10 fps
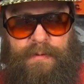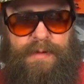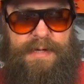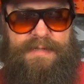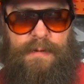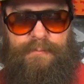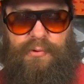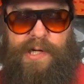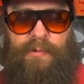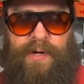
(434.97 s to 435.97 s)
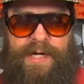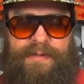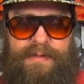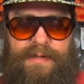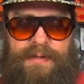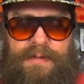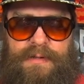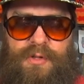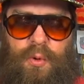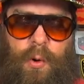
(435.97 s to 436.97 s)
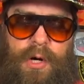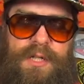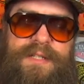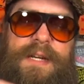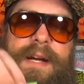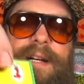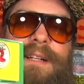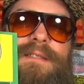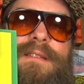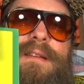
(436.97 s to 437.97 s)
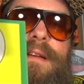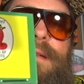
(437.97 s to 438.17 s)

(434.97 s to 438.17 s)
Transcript: Got some pre-rigged twirl tails,